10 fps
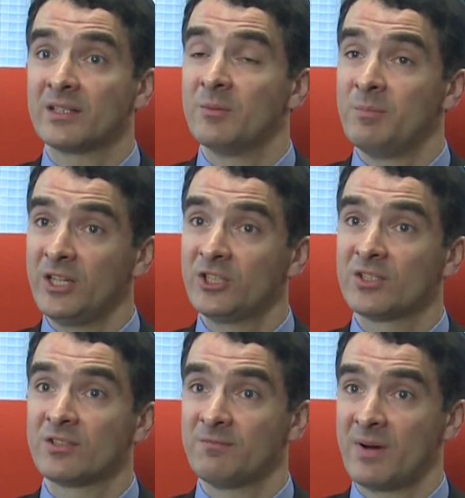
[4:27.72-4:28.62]
the
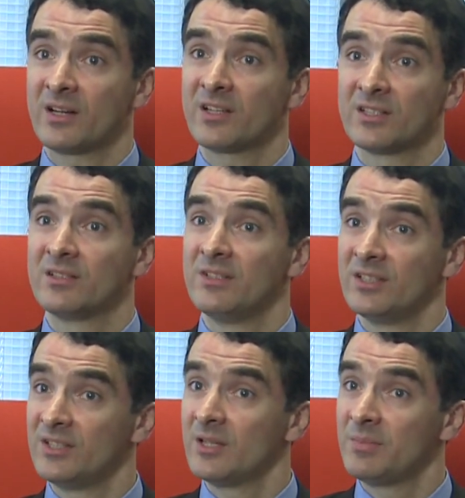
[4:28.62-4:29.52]
patience of market will
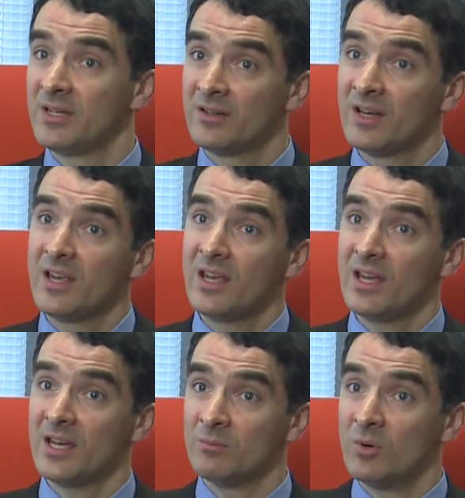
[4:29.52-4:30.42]
disappear
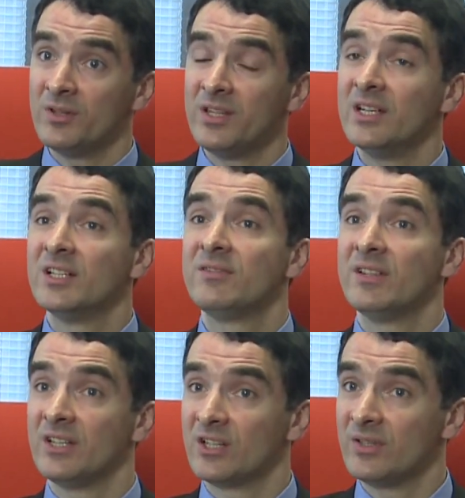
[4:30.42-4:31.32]
and bond yields will
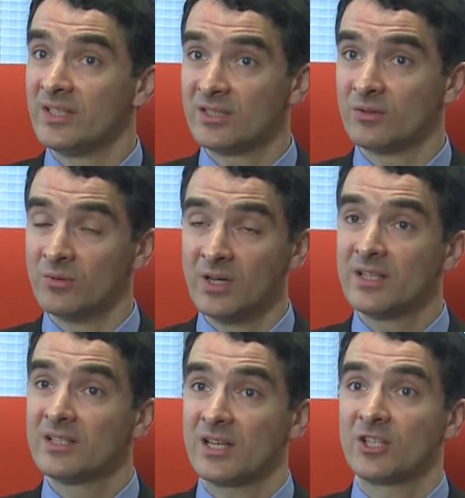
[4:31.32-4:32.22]
increase to
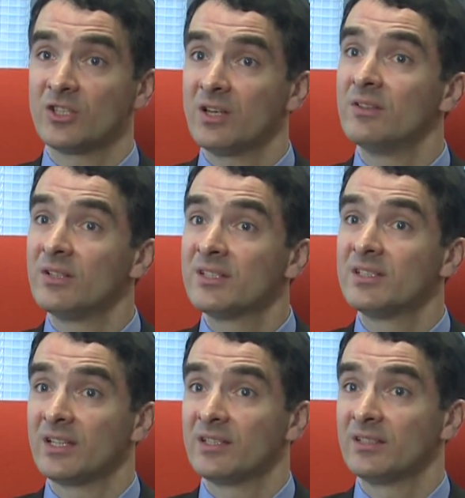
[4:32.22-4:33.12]
such levels
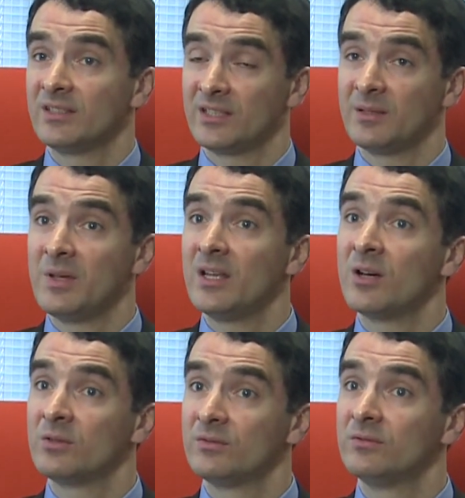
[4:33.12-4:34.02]
that a
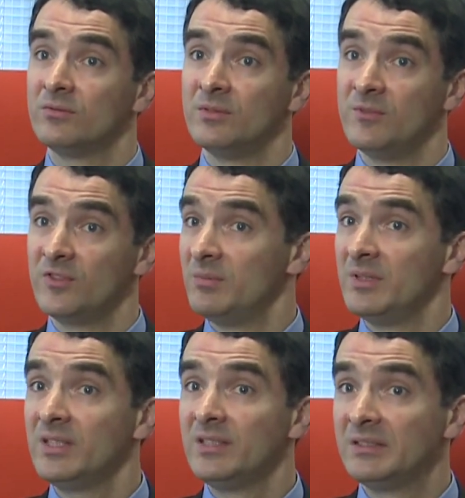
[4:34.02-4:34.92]
bailout would be
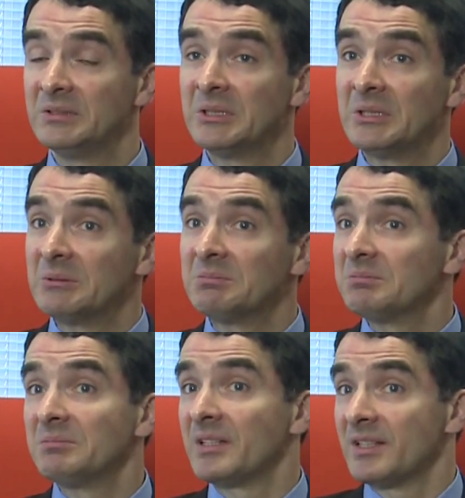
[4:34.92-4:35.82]
needed.
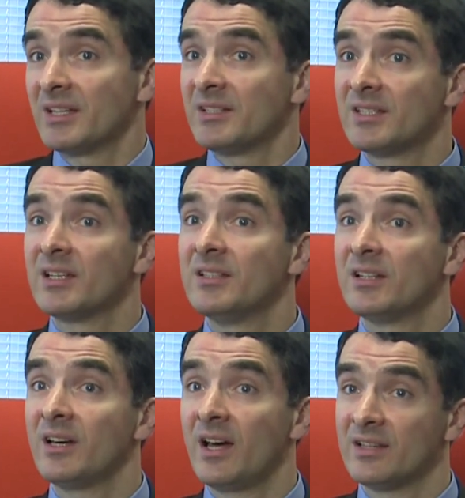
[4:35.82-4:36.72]
But as I said,
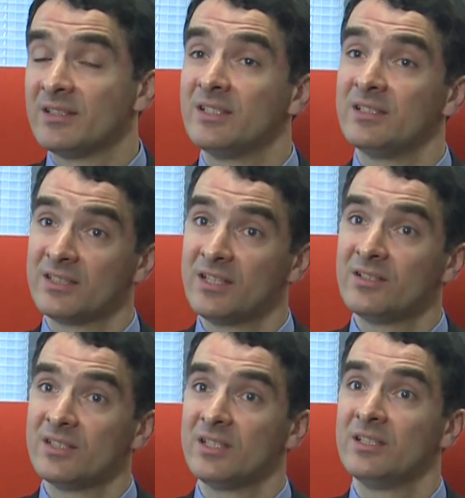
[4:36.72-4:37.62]
I still
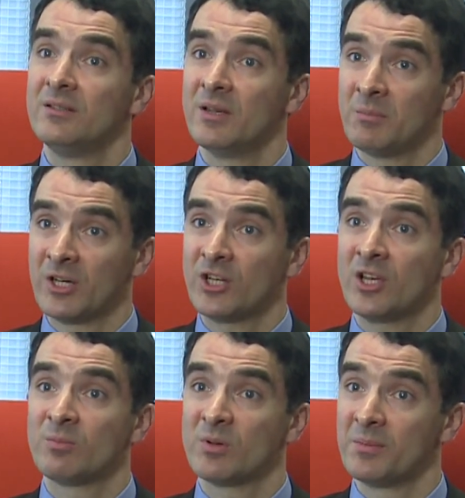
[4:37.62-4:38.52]
see a much
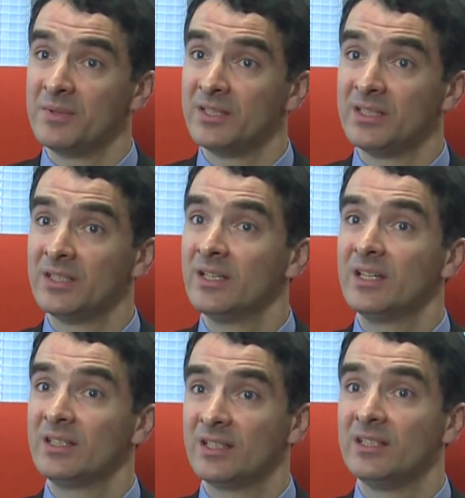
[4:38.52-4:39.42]
higher probability
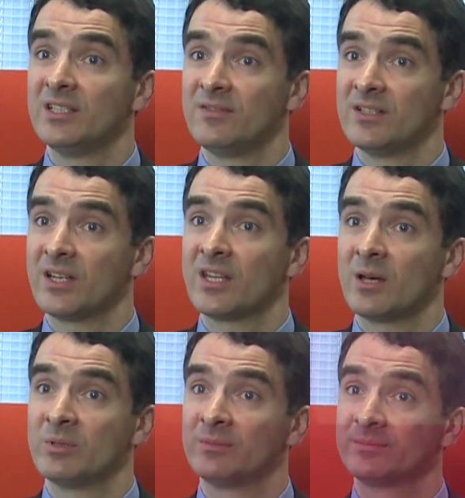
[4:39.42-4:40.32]
that this will not
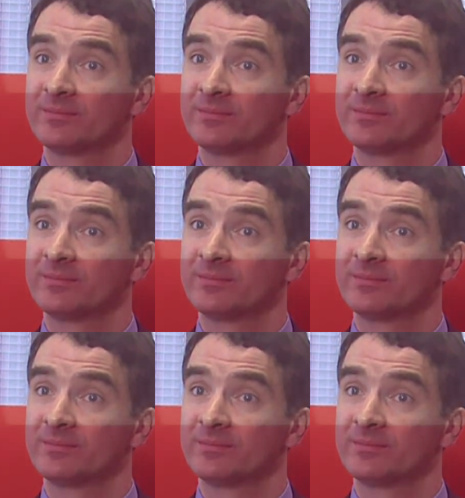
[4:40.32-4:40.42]
happen.